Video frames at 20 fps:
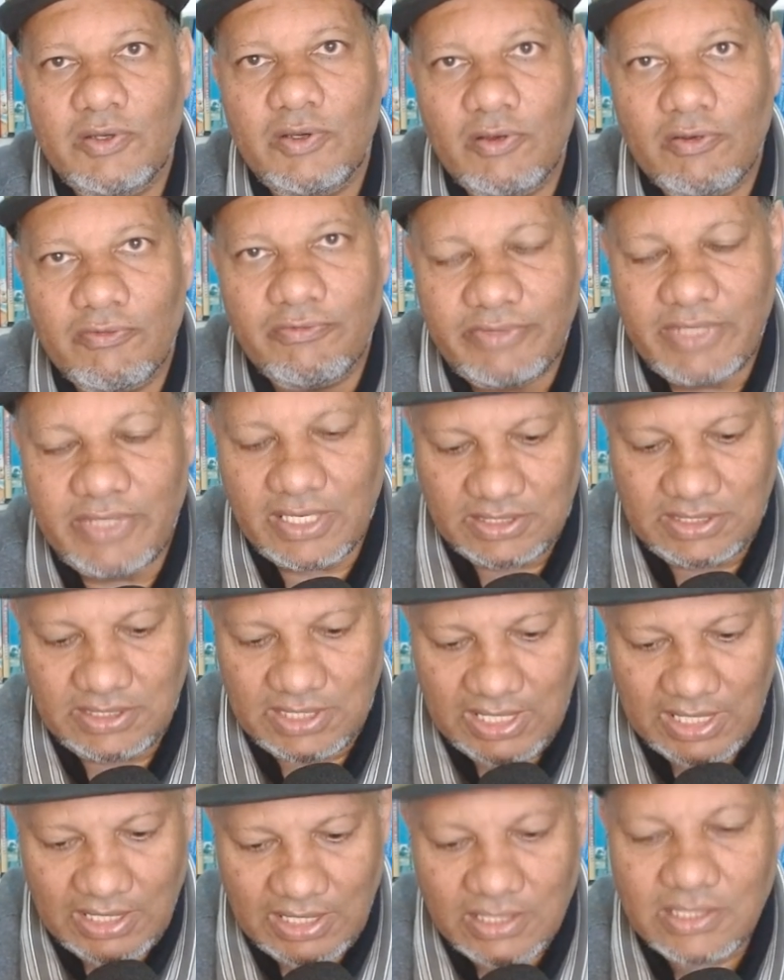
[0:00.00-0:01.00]
of that
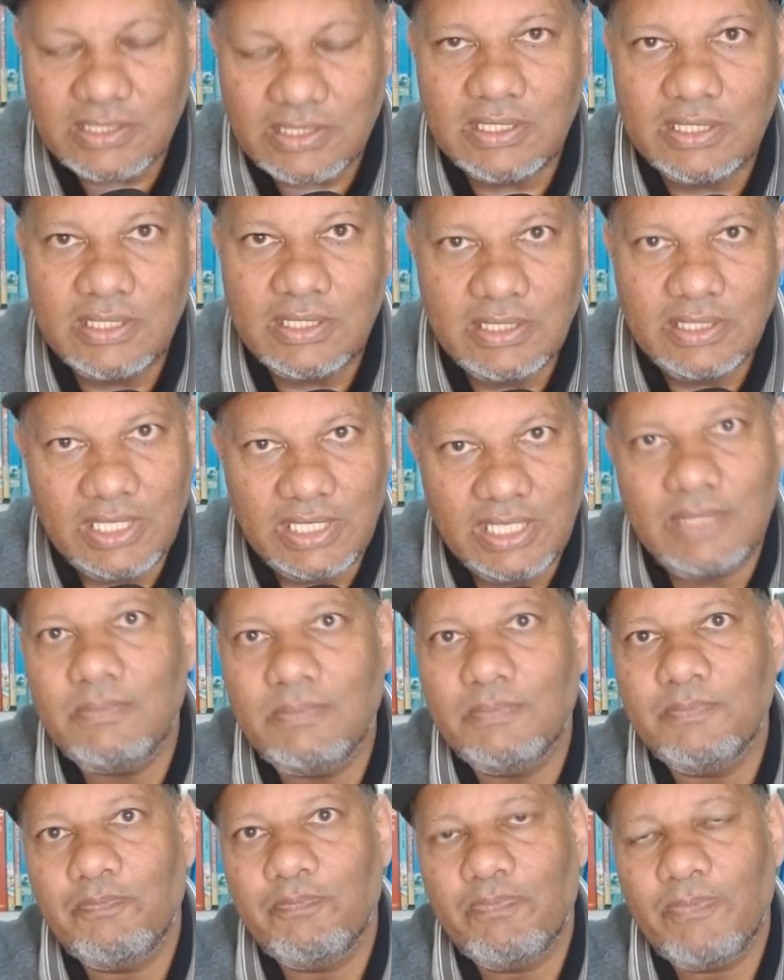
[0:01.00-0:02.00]
end
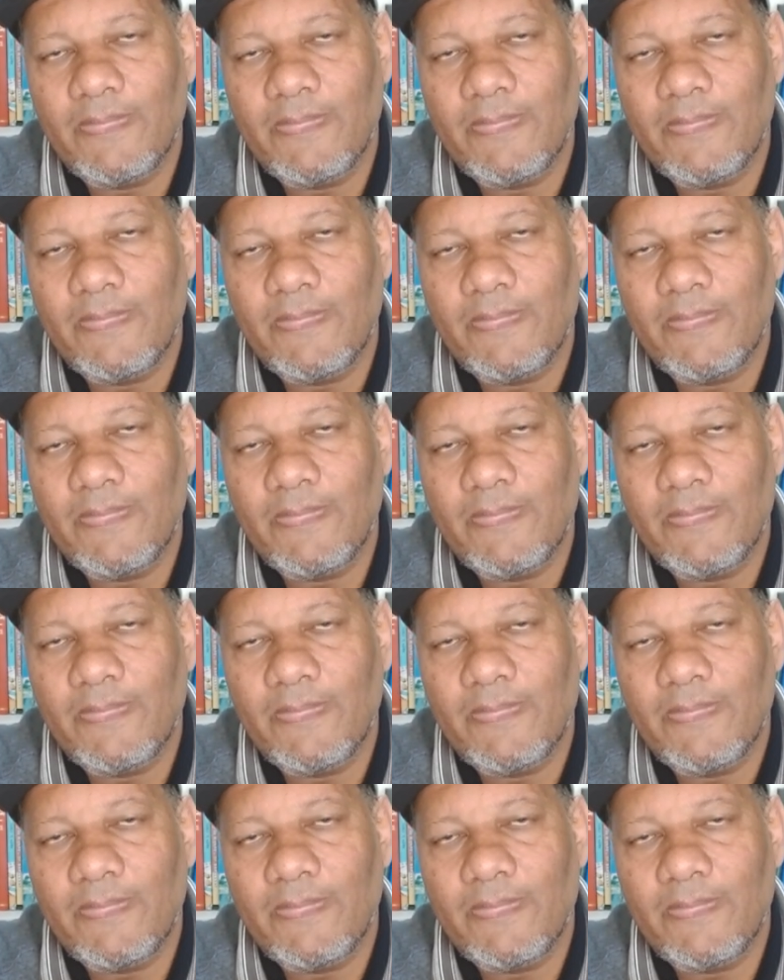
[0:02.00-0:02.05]
game.